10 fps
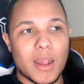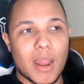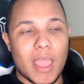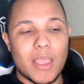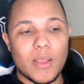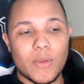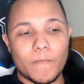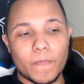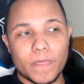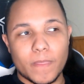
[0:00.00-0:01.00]
like
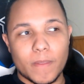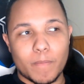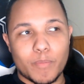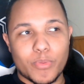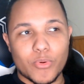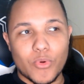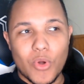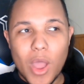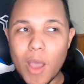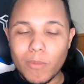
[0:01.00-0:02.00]

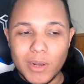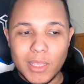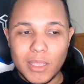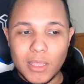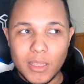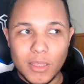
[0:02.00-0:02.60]
probably